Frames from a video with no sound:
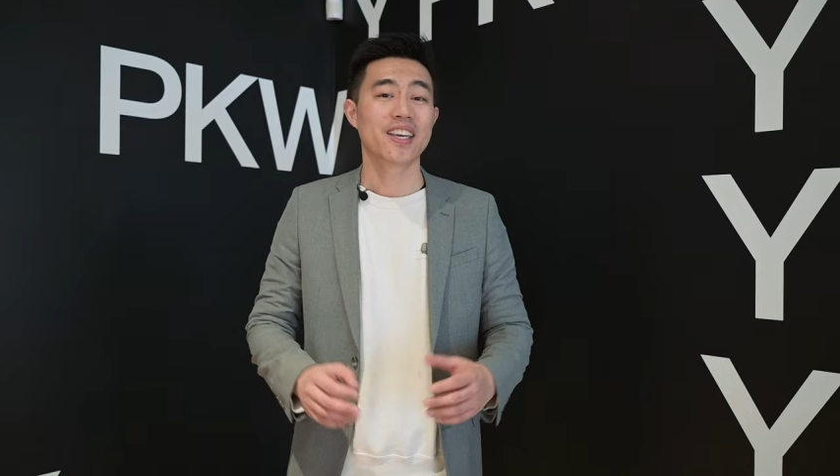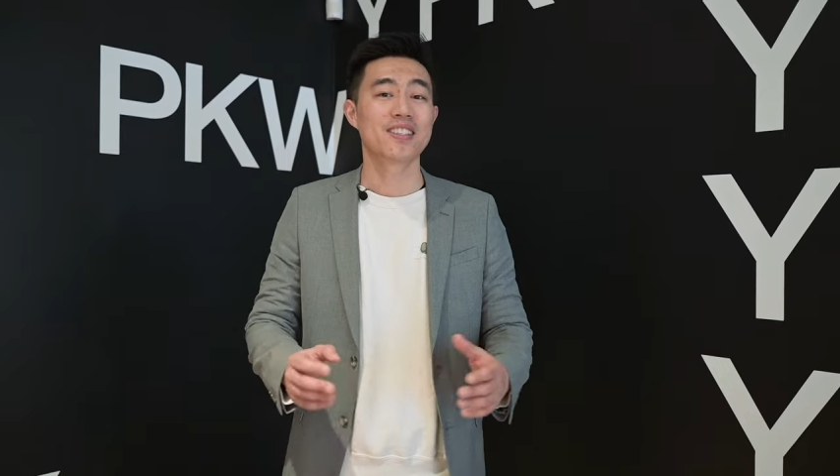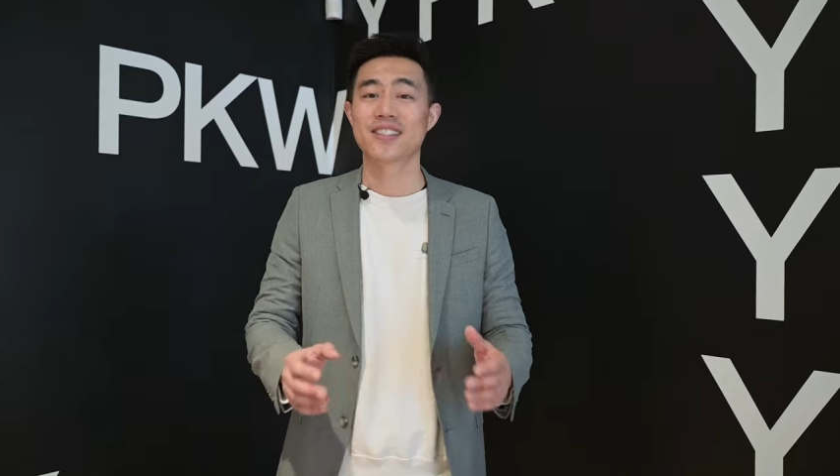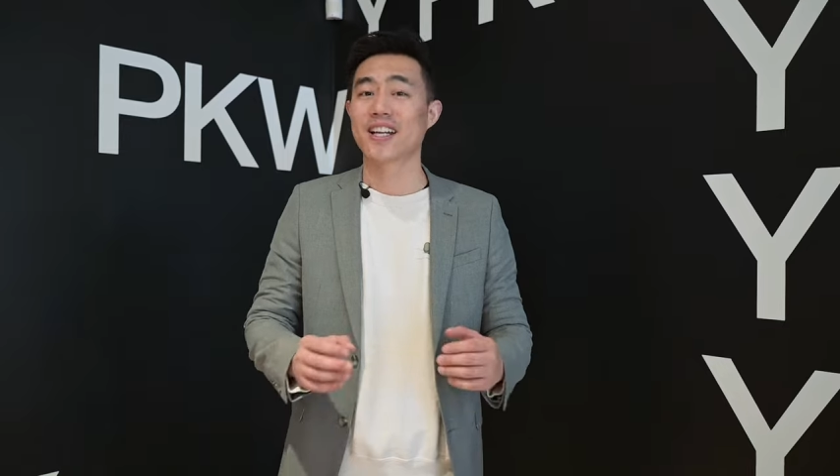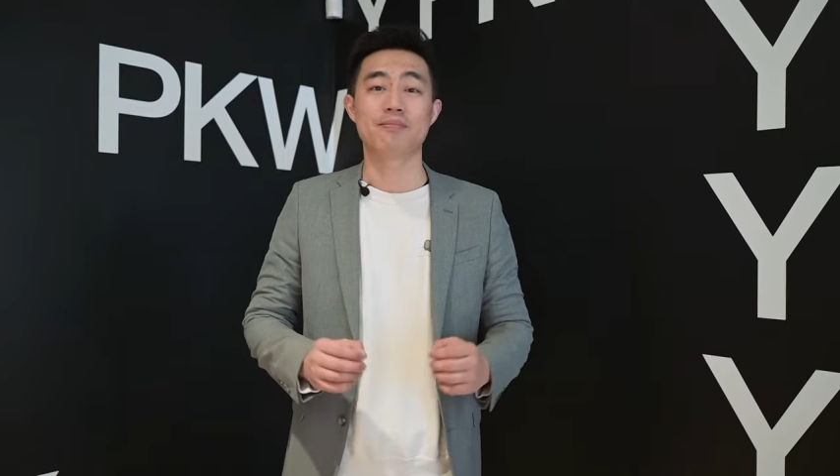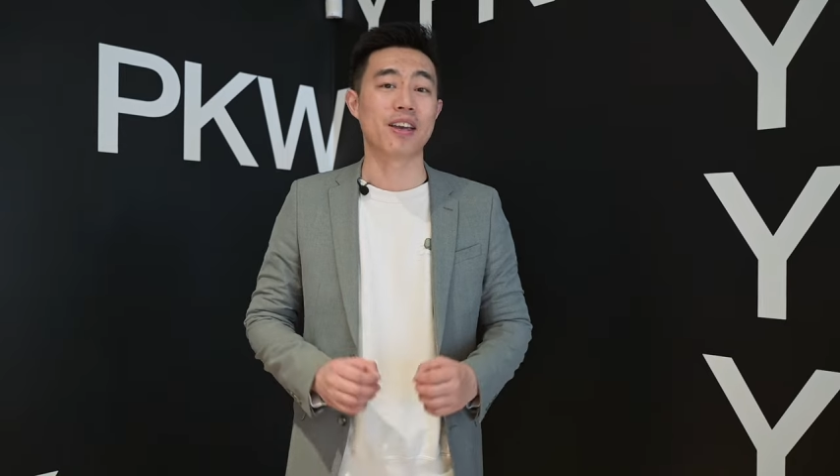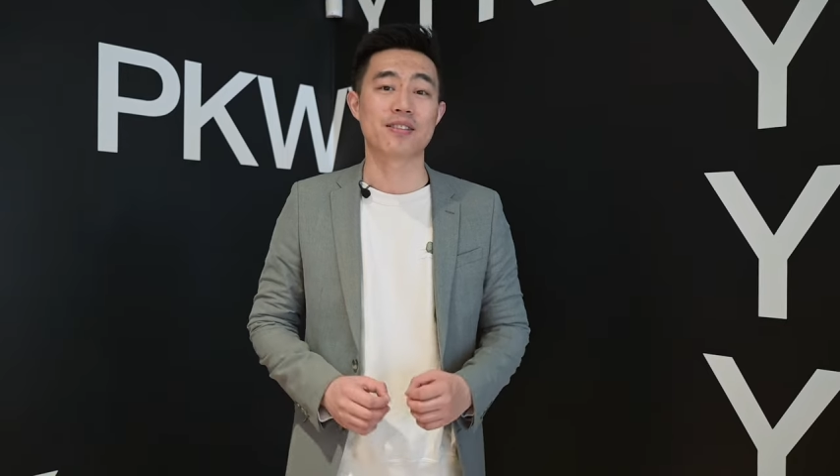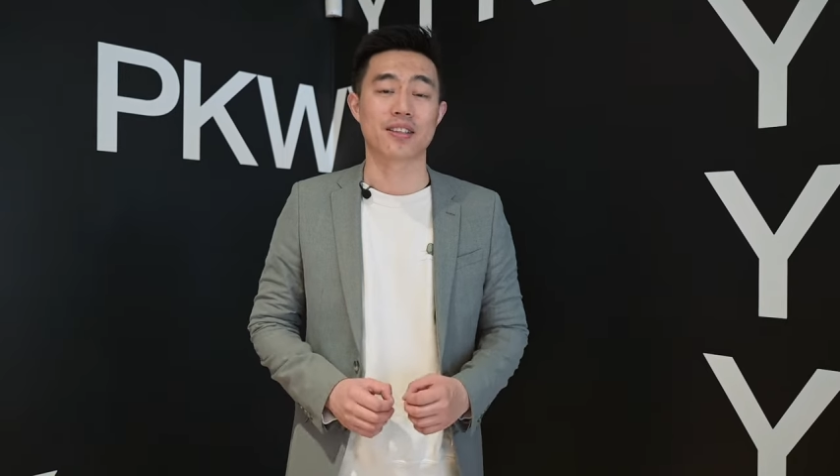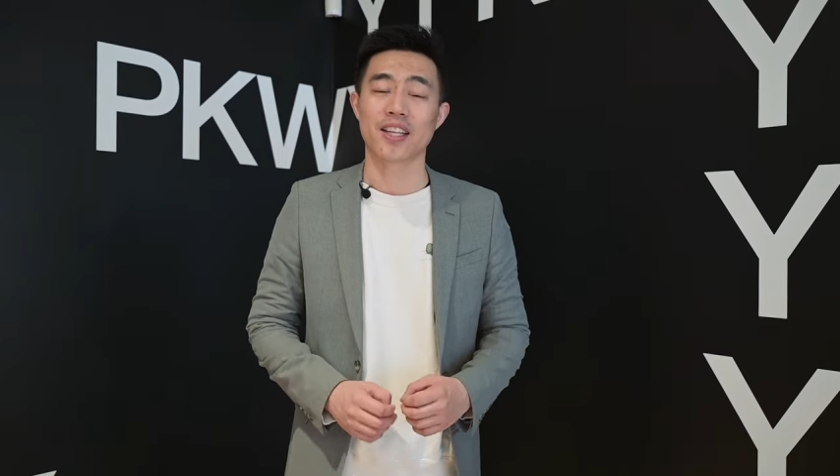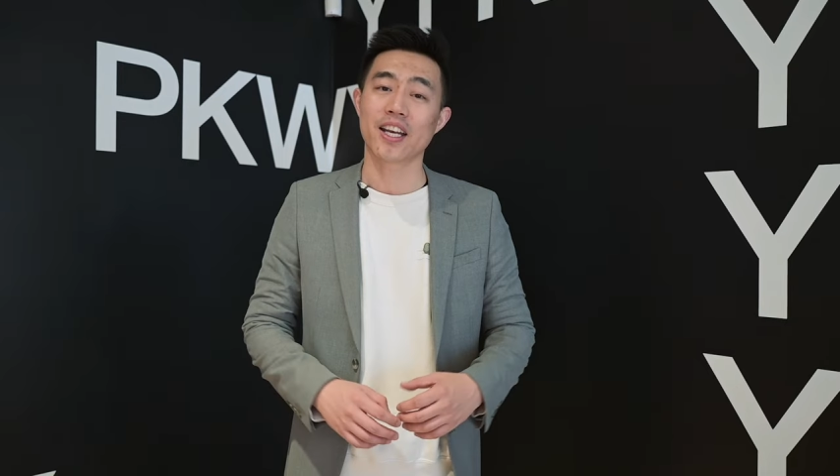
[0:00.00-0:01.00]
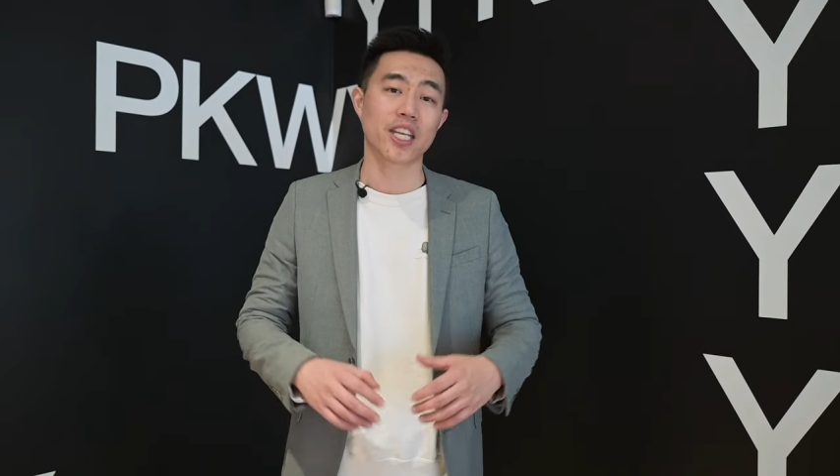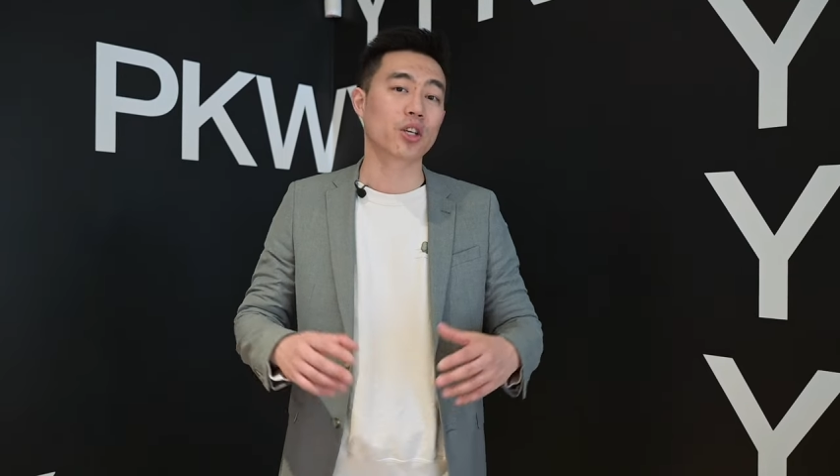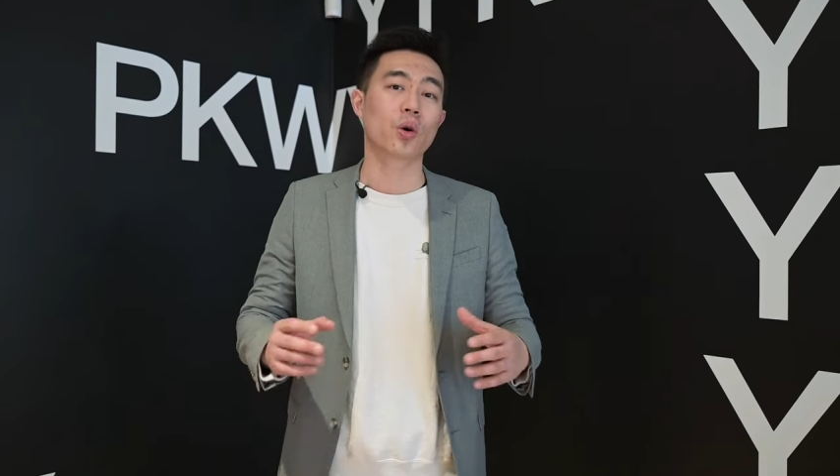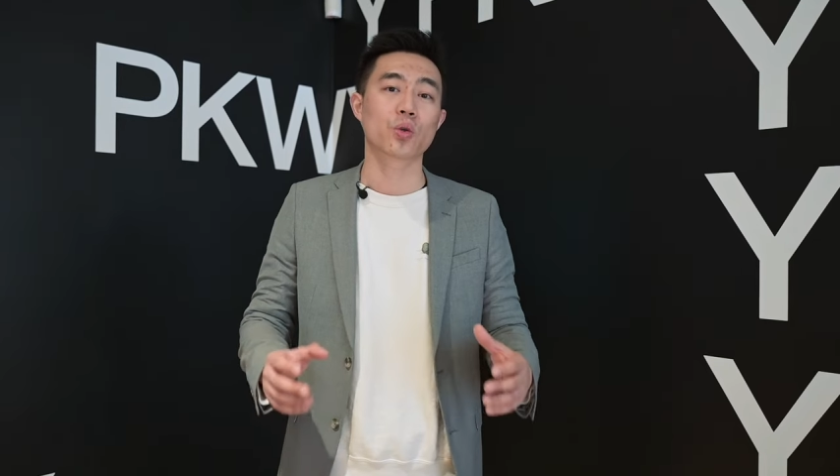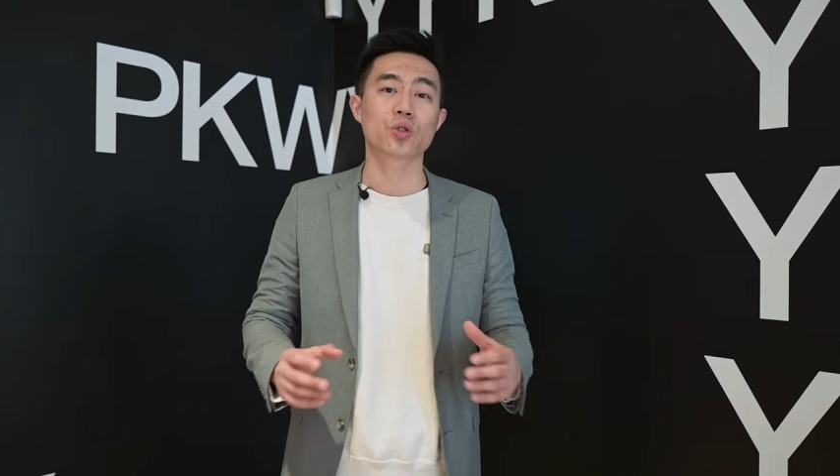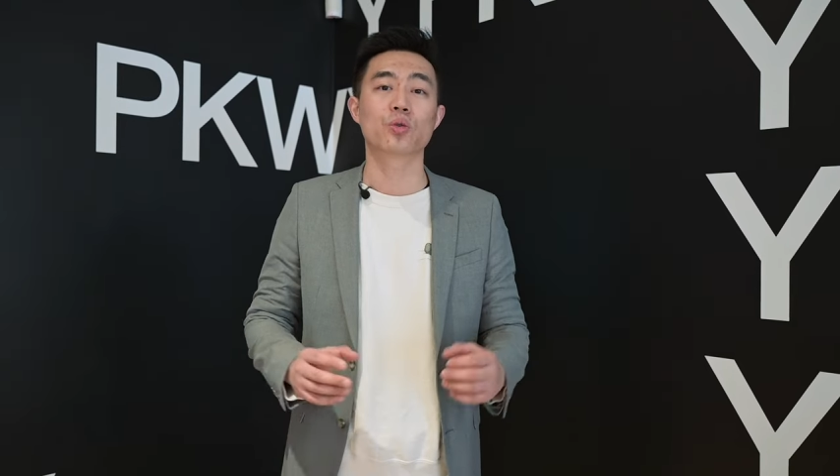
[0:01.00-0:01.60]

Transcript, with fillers: Isn't that amazing? That equals